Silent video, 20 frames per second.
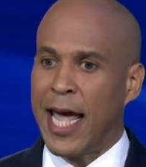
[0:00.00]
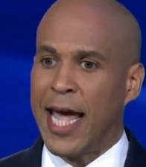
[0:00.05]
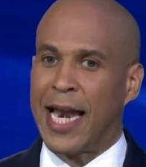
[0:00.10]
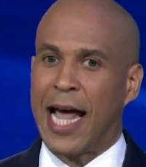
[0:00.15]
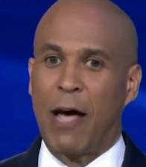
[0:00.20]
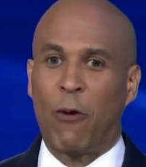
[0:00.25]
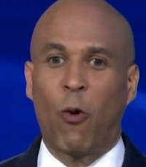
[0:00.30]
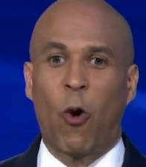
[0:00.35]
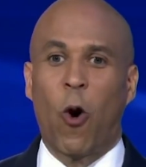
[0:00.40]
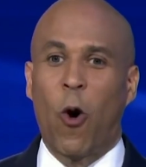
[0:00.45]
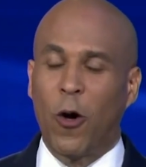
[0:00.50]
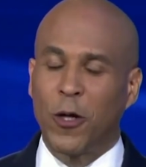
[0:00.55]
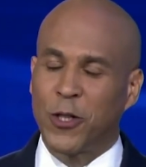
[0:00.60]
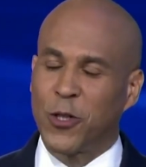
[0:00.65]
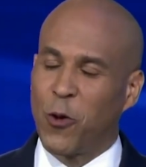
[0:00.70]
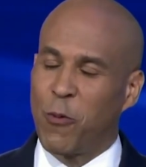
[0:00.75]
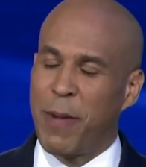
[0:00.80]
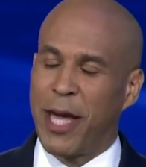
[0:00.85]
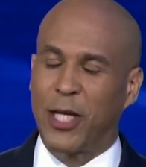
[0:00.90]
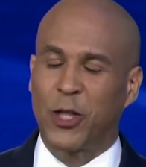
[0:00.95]
and I will
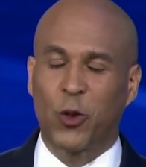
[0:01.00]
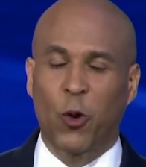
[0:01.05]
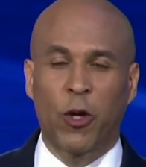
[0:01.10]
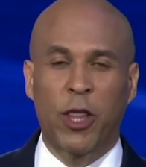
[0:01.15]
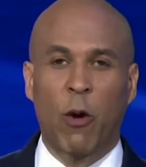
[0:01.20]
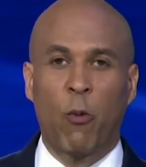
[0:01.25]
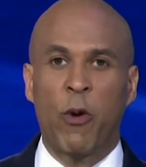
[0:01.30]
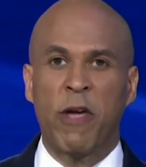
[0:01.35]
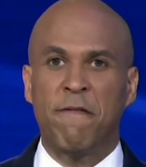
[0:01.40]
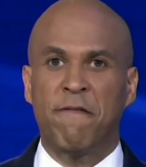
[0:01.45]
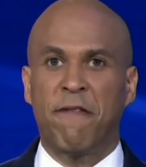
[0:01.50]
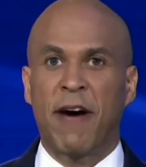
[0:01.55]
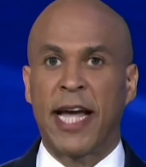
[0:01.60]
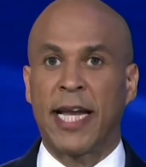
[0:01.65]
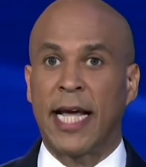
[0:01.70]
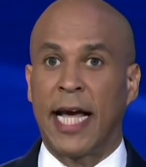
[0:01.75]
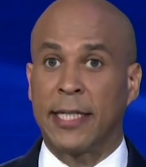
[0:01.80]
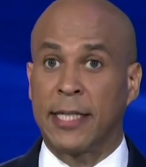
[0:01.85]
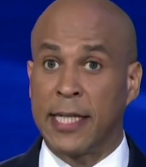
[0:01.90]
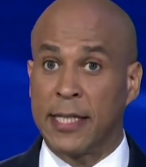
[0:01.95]
also make sure that we
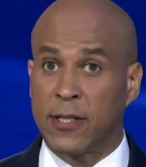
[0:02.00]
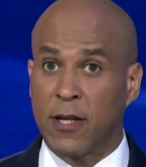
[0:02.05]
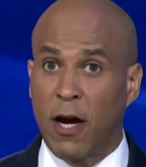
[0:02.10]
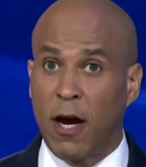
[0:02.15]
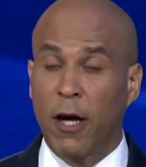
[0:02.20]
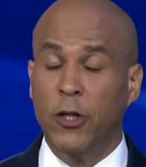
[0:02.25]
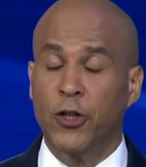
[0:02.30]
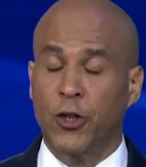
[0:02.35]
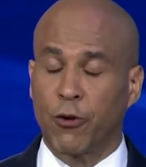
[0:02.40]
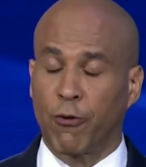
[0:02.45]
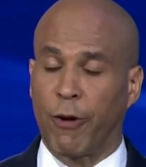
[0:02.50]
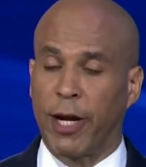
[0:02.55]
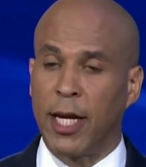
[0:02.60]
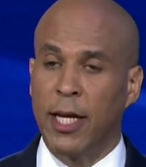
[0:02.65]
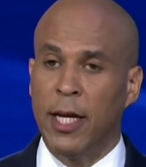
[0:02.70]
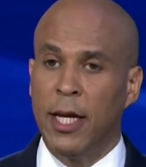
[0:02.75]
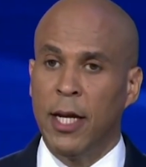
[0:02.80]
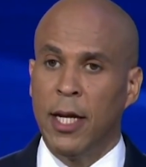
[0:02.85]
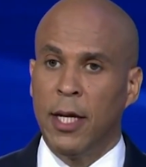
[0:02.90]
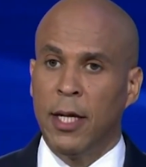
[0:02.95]
fight as this country